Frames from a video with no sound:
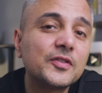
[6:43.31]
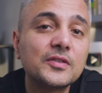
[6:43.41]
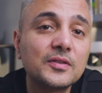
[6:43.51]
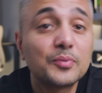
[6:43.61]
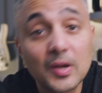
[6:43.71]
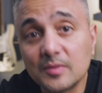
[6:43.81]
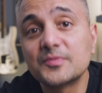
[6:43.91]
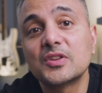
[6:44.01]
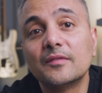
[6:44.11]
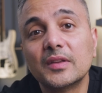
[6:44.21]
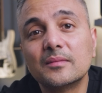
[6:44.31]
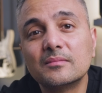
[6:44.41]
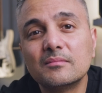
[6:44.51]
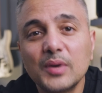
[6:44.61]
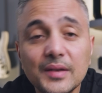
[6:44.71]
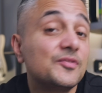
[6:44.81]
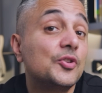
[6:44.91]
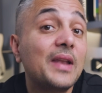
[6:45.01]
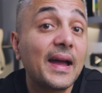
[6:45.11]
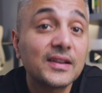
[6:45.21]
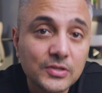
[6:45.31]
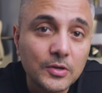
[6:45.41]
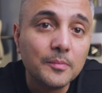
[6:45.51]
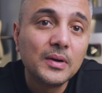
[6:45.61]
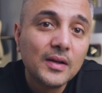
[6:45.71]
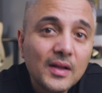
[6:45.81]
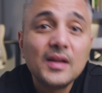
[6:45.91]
for problem solving, but you lack scope.